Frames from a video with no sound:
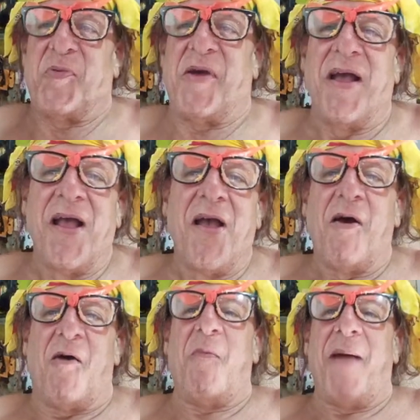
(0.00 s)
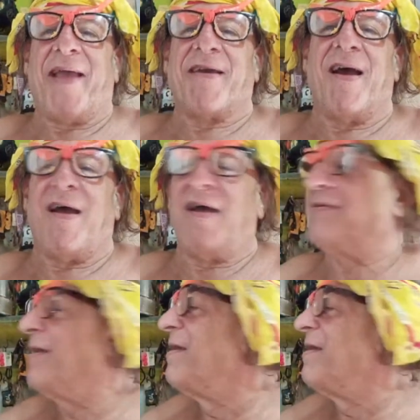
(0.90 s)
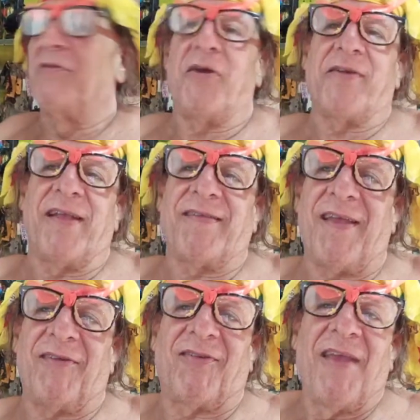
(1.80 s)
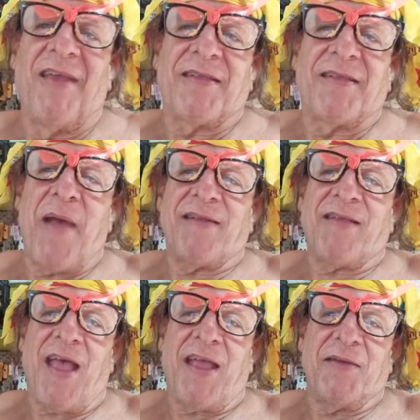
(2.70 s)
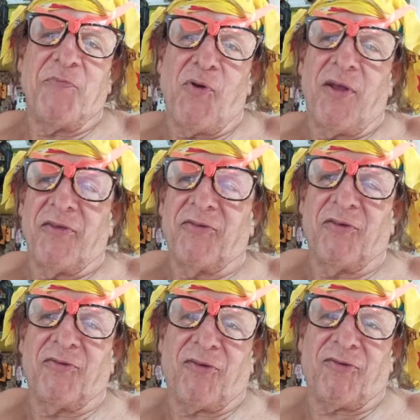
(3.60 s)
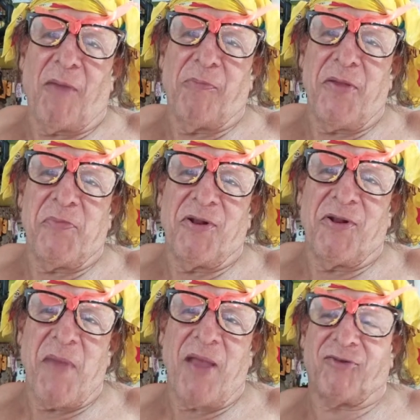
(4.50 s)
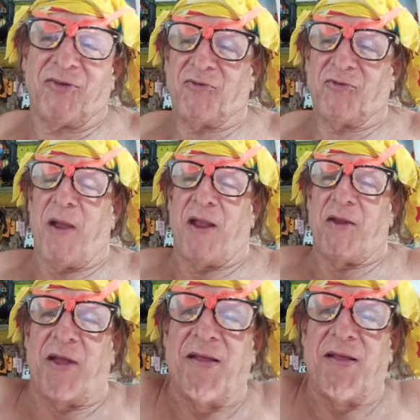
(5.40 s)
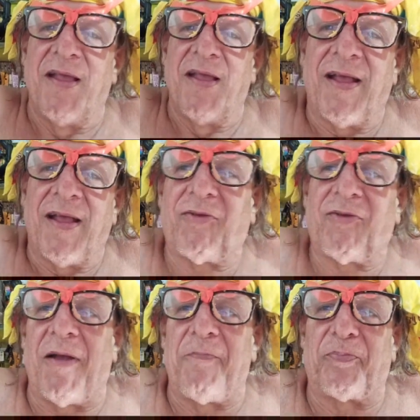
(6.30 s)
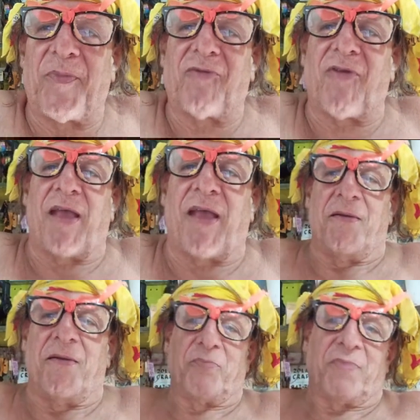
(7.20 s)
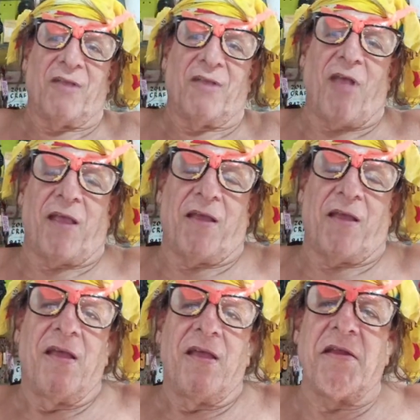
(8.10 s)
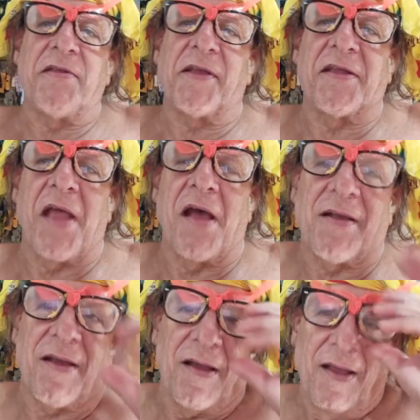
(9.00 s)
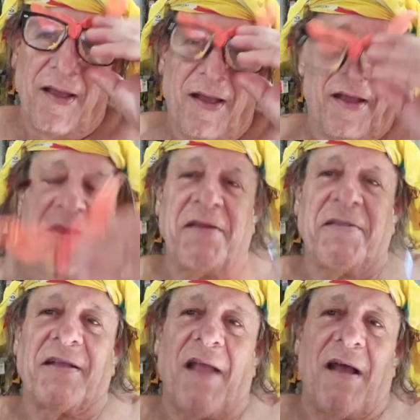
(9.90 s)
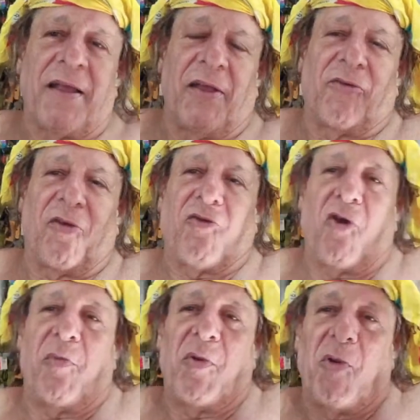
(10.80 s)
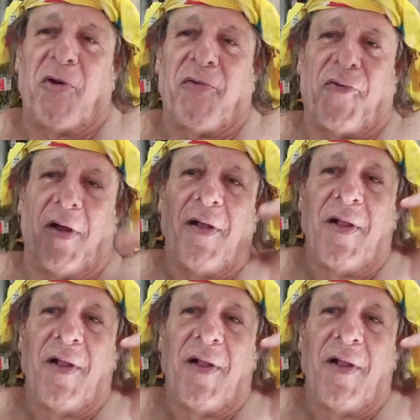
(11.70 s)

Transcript: were. Oh my God! Look at this, the Bantayan Brawler. This is a subliminal message, by the way. That's it's like a Hintergedanke. A Hintergedanke is a German word for